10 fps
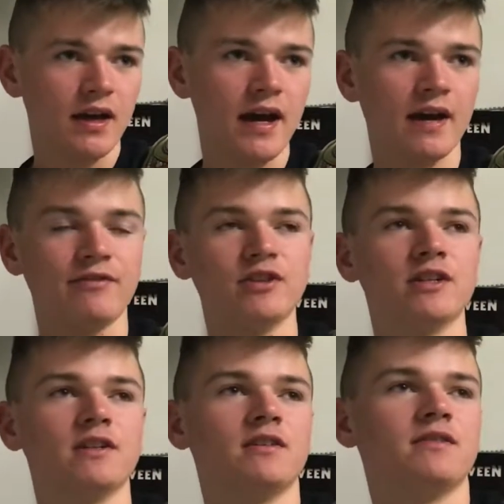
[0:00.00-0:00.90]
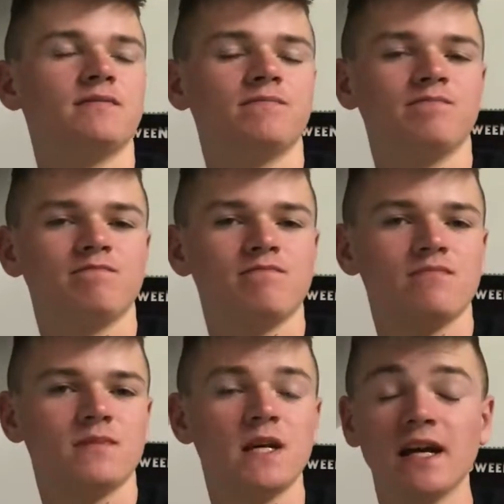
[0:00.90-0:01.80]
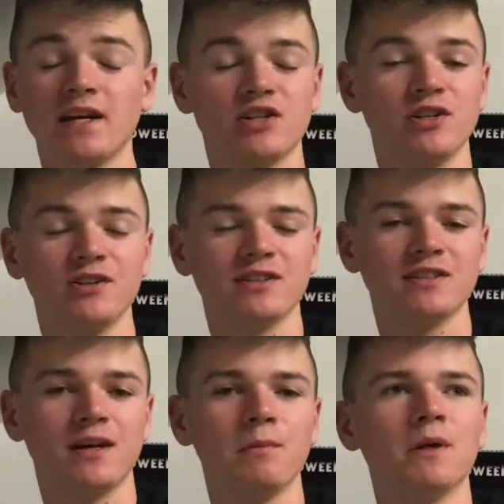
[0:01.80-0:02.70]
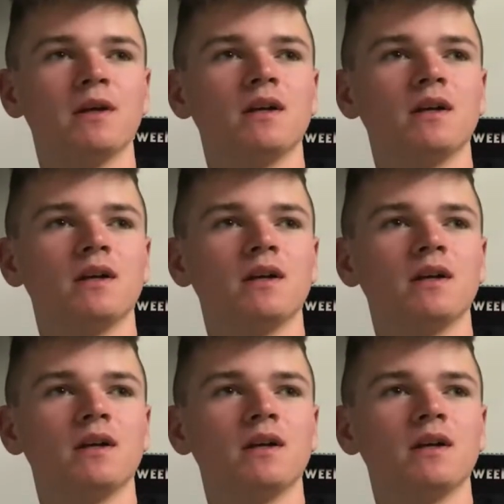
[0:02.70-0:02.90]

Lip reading: after, dang, I should have looked this up,